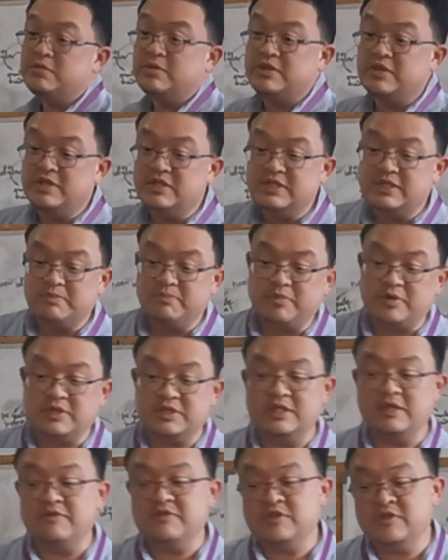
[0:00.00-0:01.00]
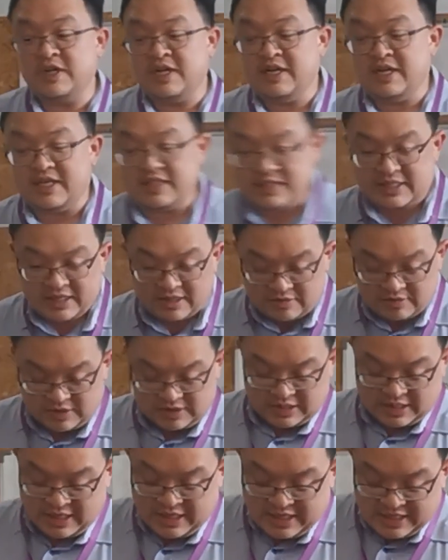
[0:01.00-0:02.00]
between positive strand and
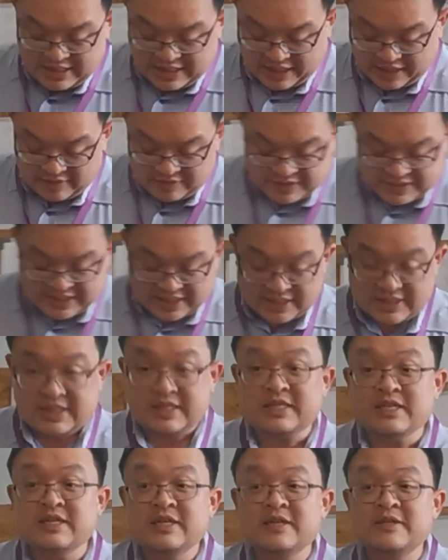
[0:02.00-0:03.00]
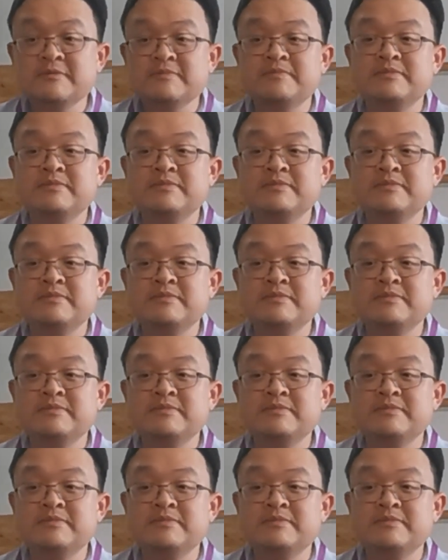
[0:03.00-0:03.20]
negative sense?